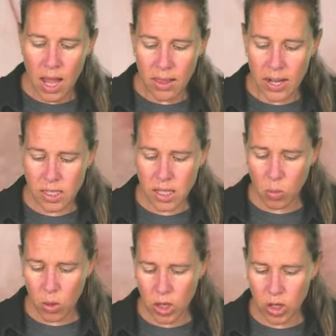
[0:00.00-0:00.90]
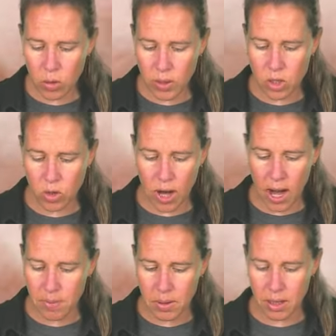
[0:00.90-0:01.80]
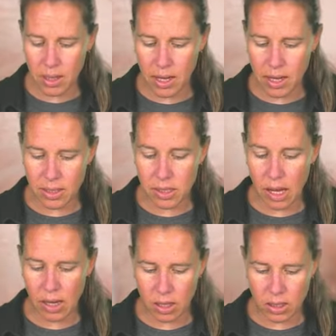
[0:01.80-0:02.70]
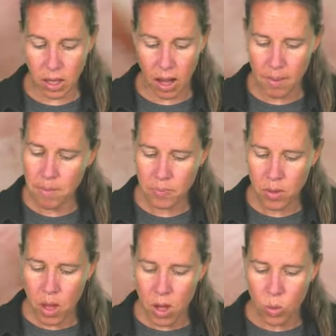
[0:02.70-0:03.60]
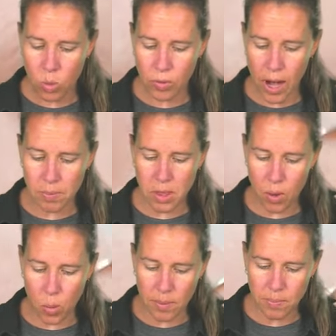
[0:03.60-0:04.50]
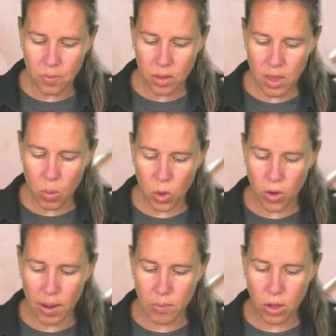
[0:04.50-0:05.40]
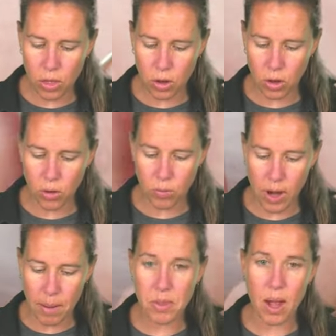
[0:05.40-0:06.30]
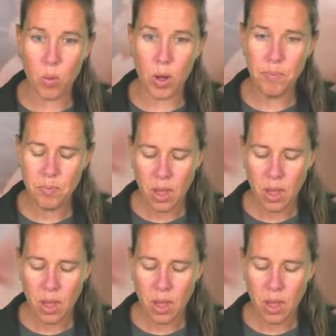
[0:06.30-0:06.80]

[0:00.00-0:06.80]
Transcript: The next thing we're going to do is grab the second cap. We'll wrap that one, then we'll grab the third, wrap that one,